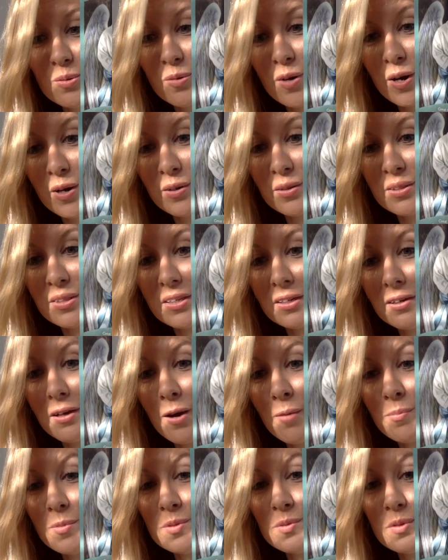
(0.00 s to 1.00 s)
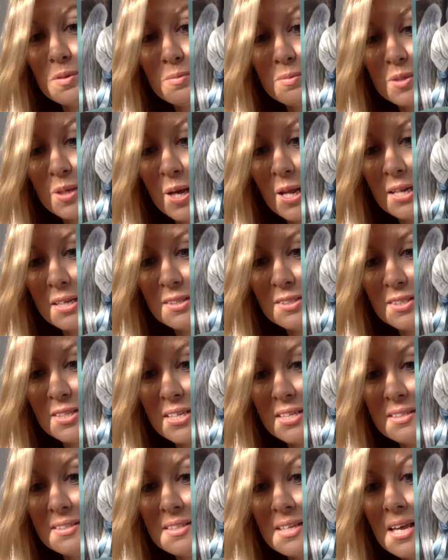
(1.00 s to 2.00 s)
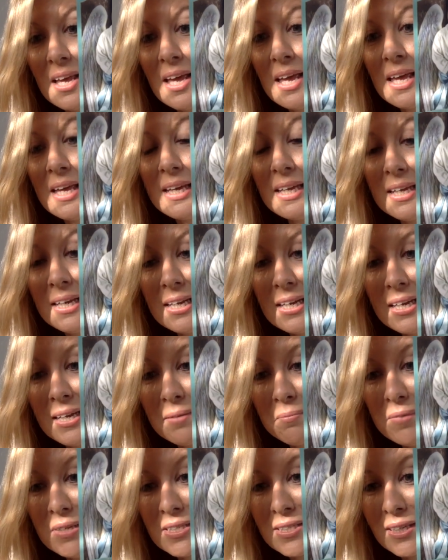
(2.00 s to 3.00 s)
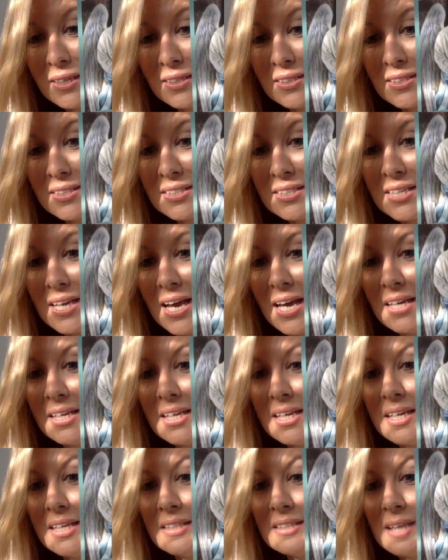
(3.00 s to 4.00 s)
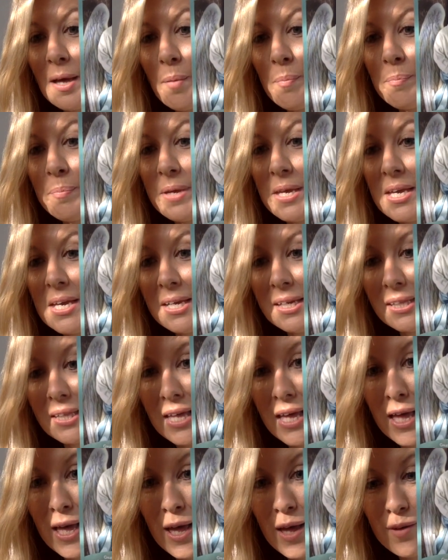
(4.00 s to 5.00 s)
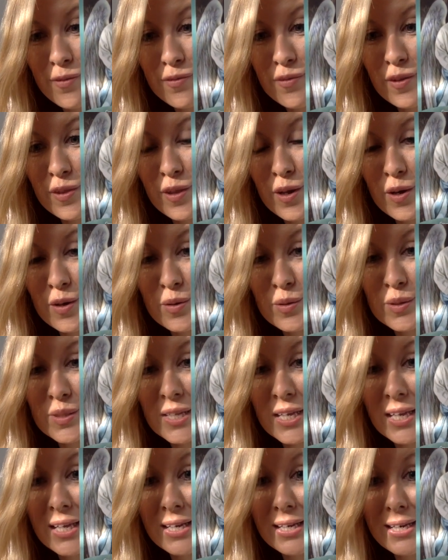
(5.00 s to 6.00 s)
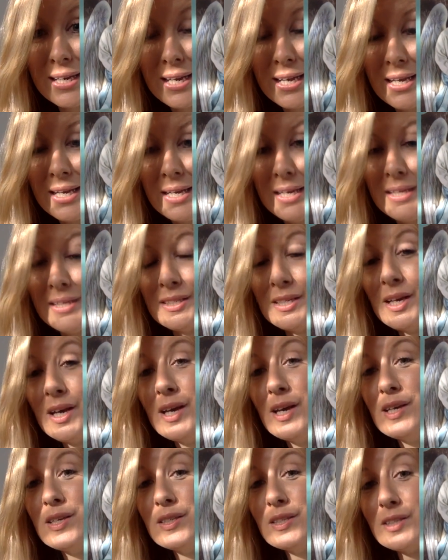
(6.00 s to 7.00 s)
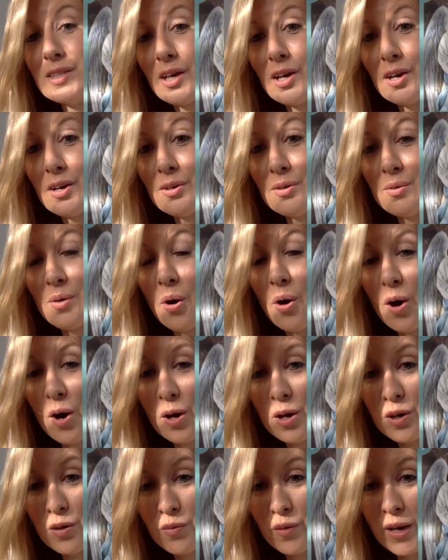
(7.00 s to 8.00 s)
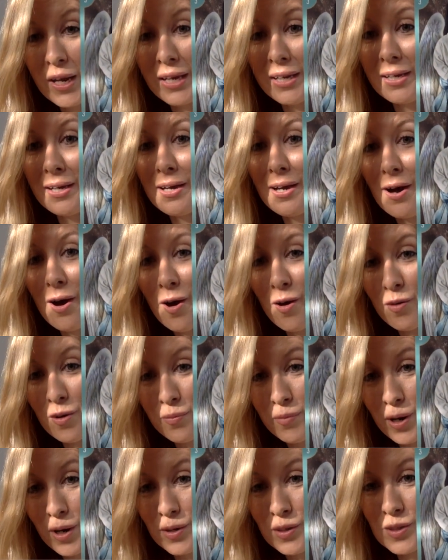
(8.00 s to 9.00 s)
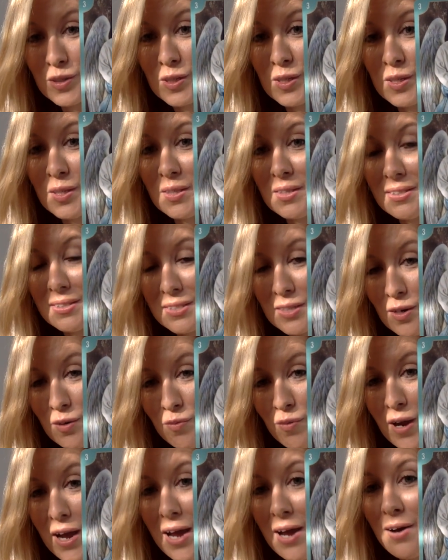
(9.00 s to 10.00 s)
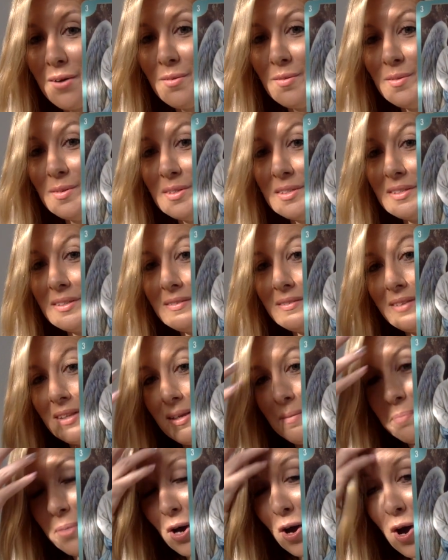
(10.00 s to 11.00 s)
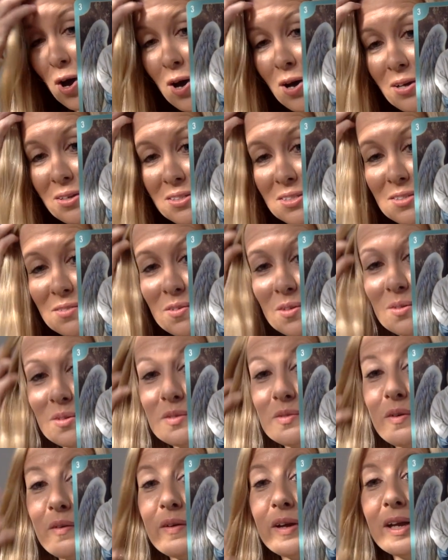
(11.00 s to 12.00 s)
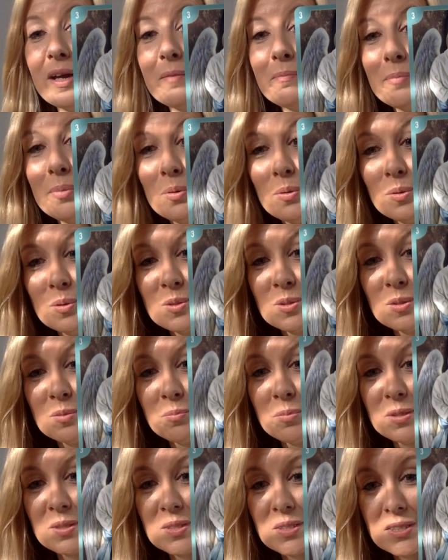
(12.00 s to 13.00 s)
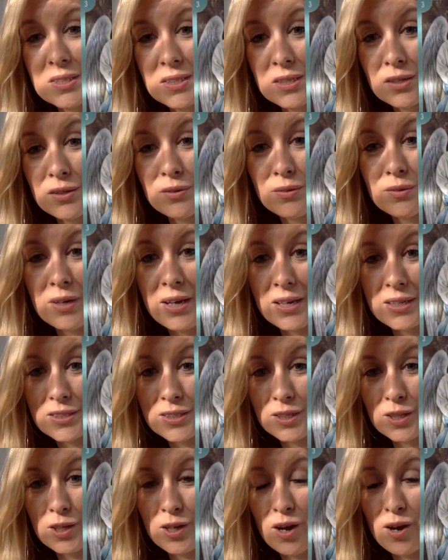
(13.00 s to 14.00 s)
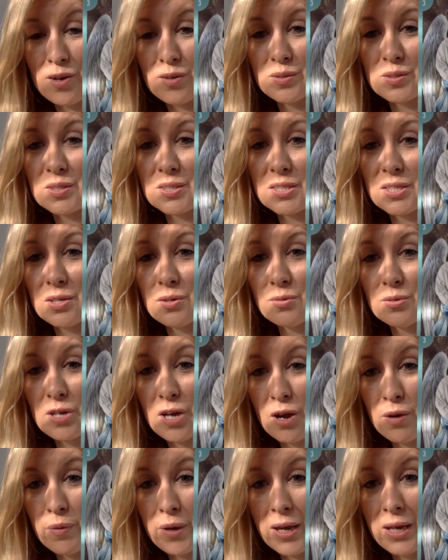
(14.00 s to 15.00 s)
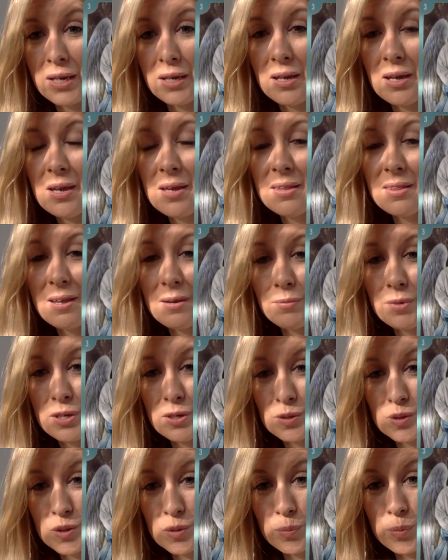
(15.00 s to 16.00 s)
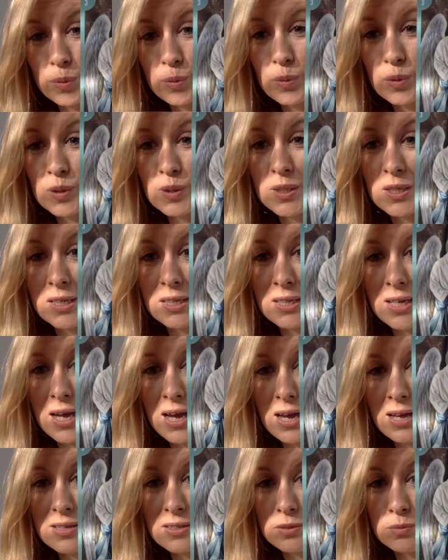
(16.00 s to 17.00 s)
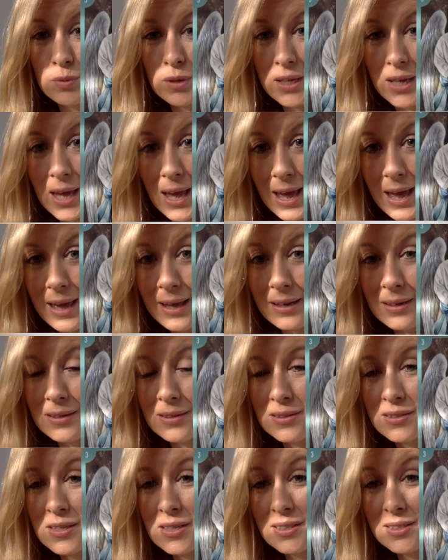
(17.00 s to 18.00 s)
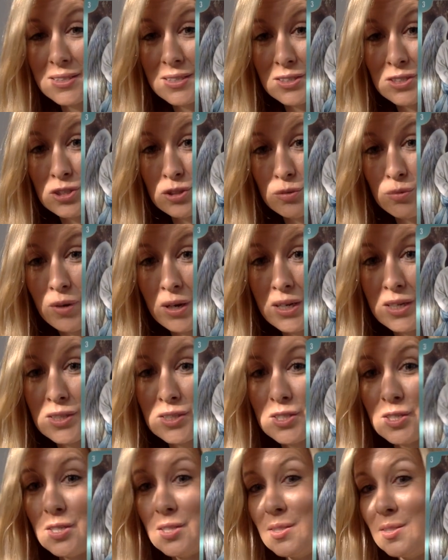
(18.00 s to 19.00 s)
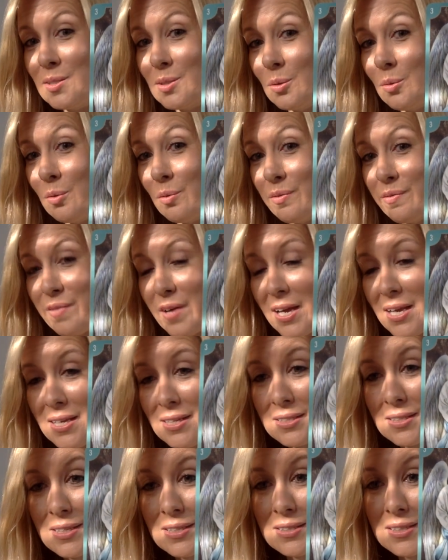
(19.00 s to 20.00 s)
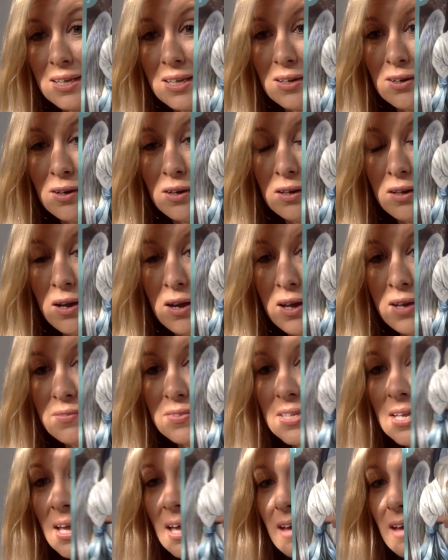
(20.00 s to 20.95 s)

growth that comes from challenges, healing misunderstandings, and being there for those in need. So, honoring our emotions around the past feels very important, but still letting go, still knowing that we are supported as we end situations or phases in our lives,